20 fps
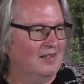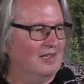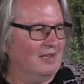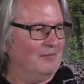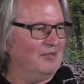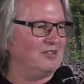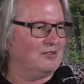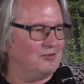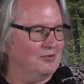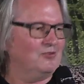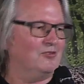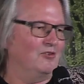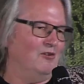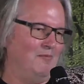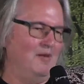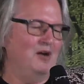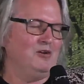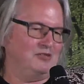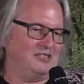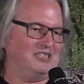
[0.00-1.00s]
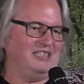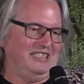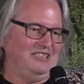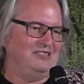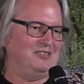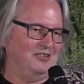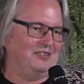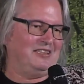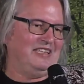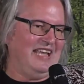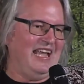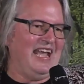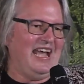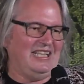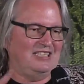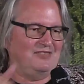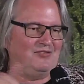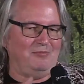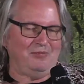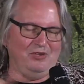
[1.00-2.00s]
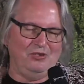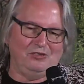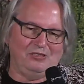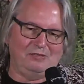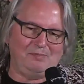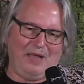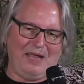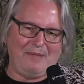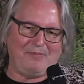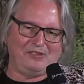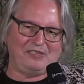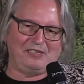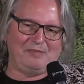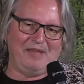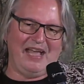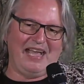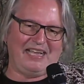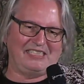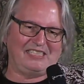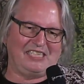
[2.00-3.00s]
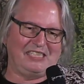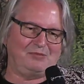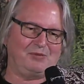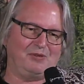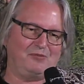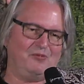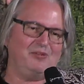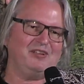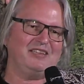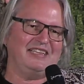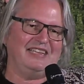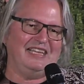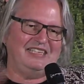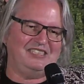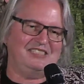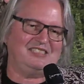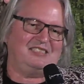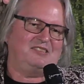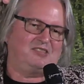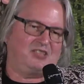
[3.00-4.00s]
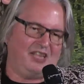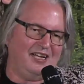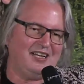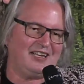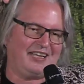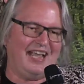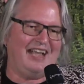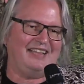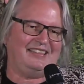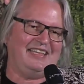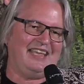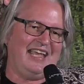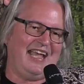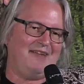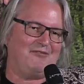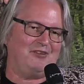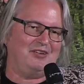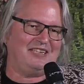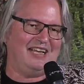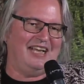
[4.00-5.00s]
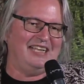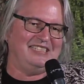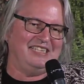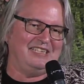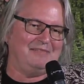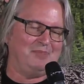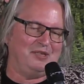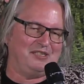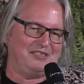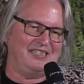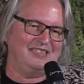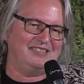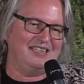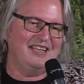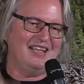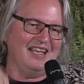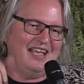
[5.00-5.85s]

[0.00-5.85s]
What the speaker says: I mean, Google mostly took the ads from newspapers and magazines, but really they just dug out the advertising business,